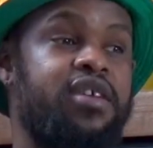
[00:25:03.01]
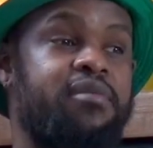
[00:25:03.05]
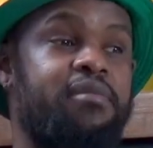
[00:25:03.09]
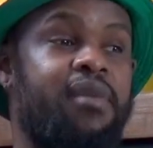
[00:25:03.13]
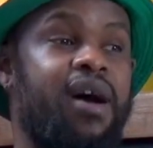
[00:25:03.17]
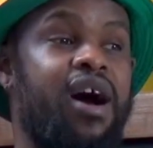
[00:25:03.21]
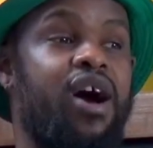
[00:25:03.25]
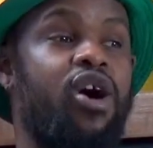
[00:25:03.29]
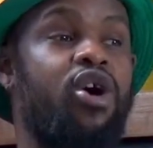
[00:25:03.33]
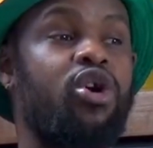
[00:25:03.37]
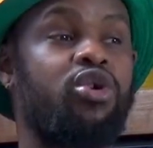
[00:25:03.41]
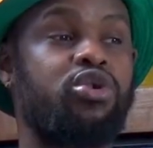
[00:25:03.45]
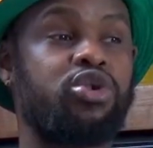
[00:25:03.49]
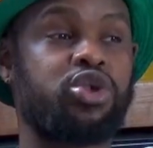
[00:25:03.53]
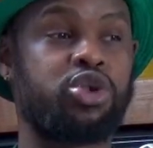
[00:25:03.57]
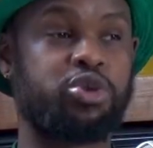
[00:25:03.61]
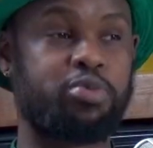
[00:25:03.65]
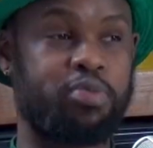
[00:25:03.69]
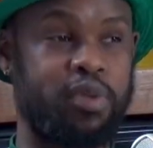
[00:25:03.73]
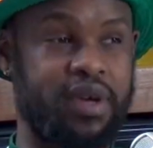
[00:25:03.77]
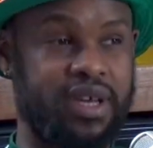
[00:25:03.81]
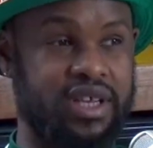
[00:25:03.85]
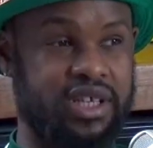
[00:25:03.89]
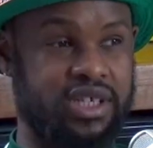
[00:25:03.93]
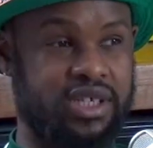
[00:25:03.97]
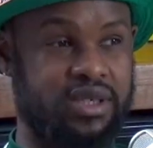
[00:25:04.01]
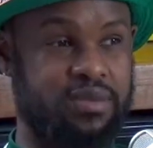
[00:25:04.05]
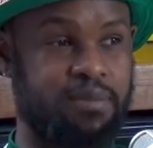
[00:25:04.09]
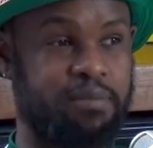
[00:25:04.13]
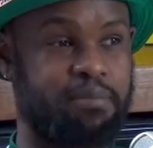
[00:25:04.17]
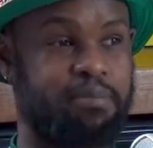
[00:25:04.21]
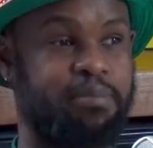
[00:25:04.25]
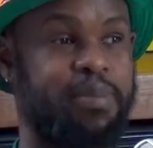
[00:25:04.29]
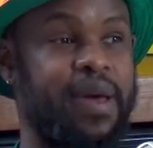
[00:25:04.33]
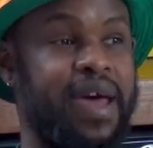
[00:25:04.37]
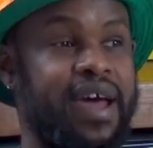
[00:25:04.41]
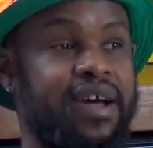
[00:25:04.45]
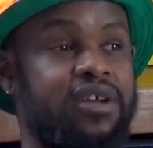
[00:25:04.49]
my own space,
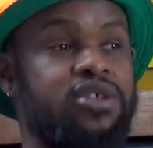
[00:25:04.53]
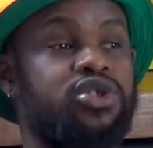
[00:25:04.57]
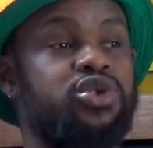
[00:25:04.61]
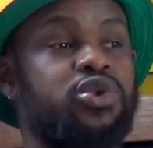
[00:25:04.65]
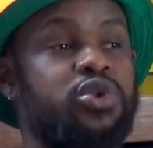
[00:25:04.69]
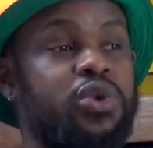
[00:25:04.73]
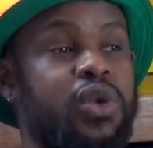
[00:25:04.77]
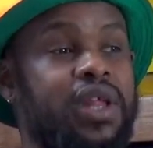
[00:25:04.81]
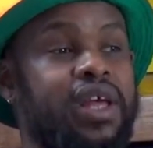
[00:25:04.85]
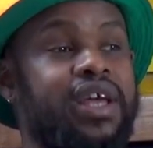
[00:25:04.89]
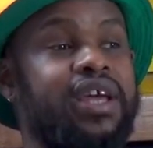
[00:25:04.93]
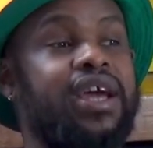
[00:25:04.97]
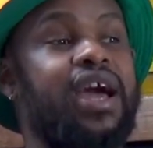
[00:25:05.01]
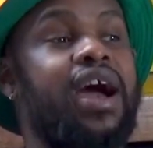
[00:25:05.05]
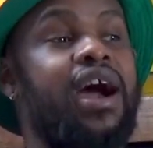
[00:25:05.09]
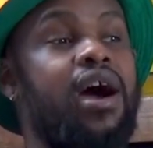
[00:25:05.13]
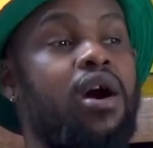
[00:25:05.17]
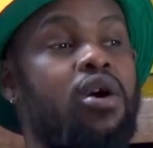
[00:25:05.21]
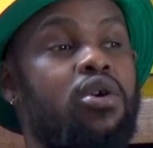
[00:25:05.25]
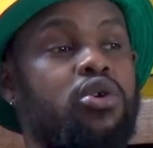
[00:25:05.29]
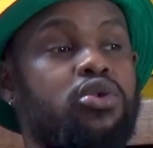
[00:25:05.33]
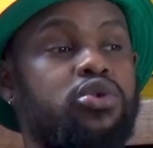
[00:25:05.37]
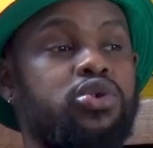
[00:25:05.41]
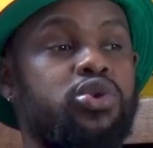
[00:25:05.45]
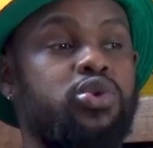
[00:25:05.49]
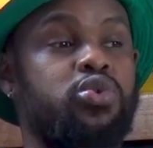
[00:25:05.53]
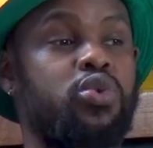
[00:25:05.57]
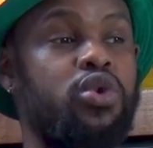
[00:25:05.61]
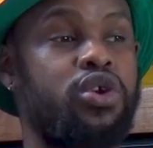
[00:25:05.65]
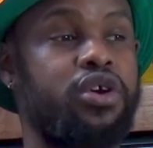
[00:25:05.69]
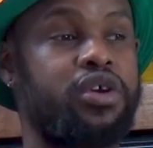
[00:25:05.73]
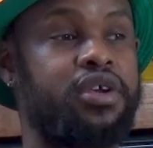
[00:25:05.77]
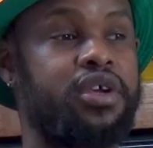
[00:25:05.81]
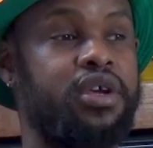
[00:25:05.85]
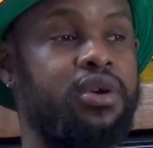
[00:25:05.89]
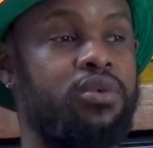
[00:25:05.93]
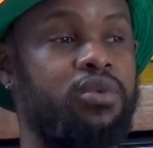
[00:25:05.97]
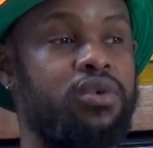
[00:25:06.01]
back to like how I was
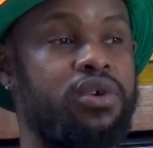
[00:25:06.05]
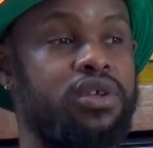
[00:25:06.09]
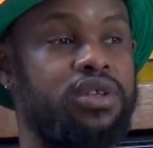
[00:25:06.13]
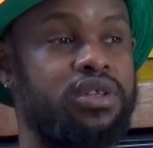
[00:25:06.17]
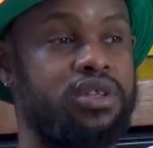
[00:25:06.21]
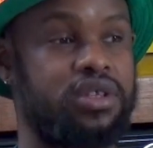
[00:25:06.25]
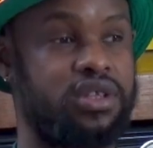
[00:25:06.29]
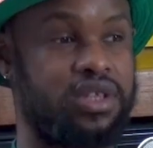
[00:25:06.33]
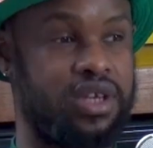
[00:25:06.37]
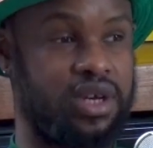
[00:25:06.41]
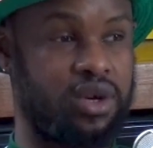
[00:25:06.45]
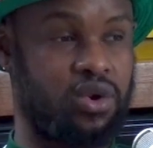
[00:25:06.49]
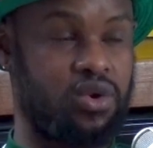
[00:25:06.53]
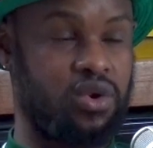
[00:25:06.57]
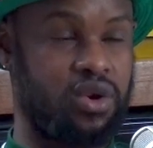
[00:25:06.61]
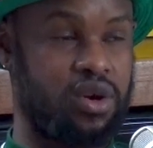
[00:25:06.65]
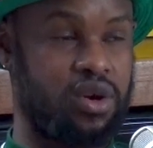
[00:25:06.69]
working with 3/4